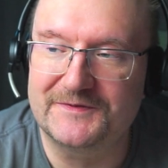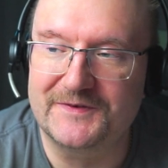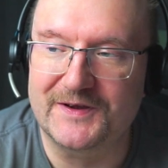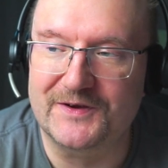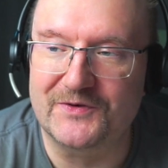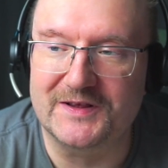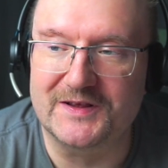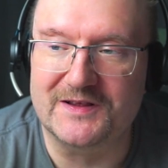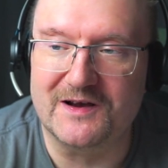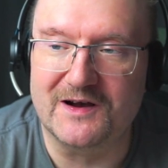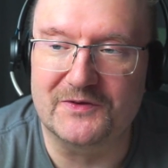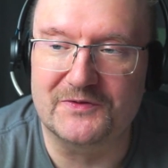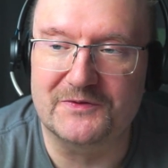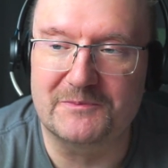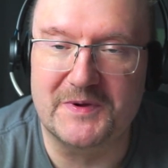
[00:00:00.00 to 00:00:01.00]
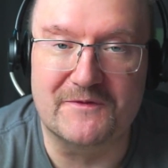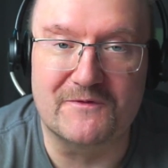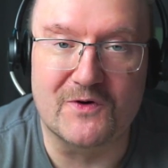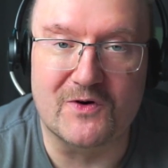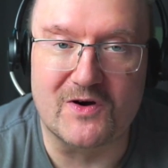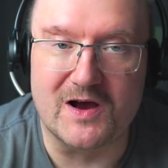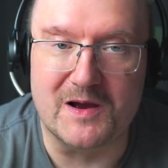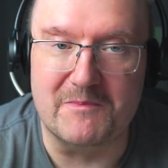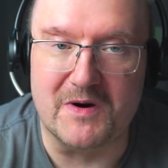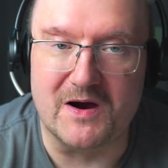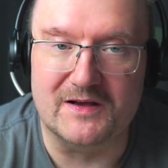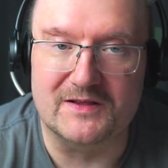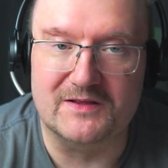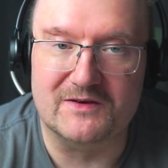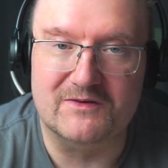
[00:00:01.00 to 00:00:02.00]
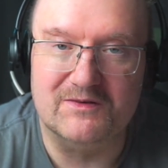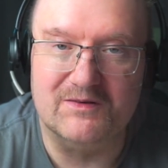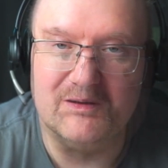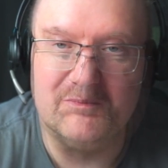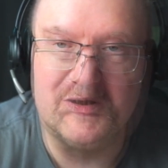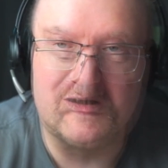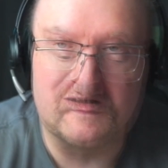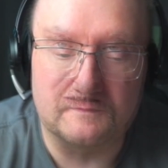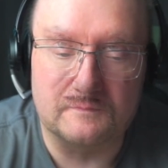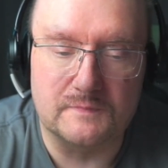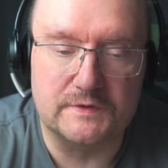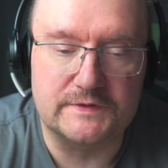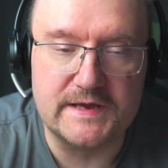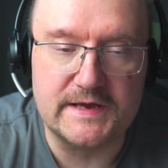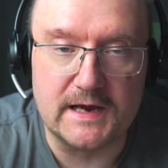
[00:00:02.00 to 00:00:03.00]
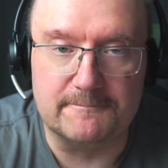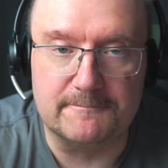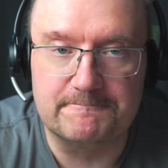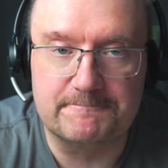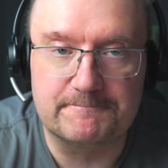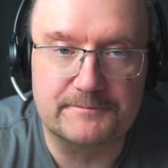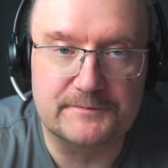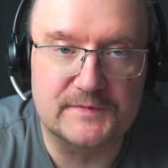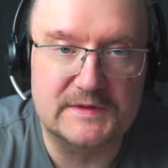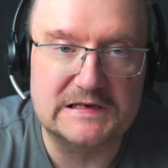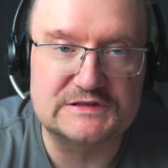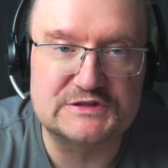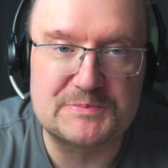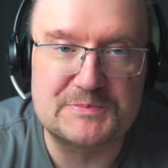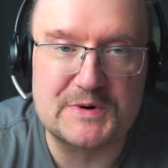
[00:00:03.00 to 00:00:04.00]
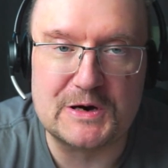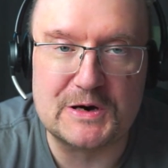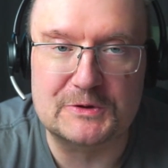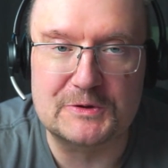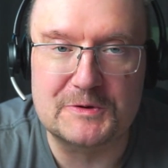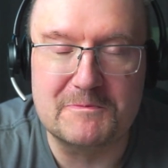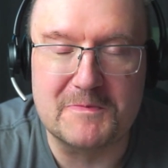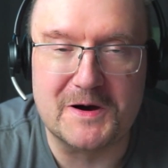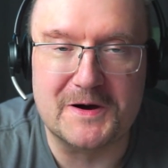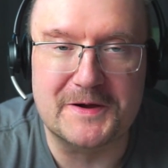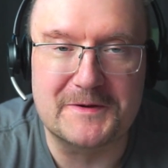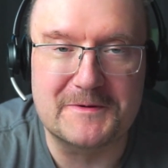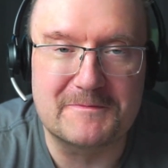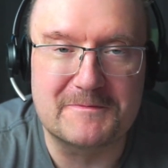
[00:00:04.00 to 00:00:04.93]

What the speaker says: figure it out before I buy the camera. But yeah, that's about my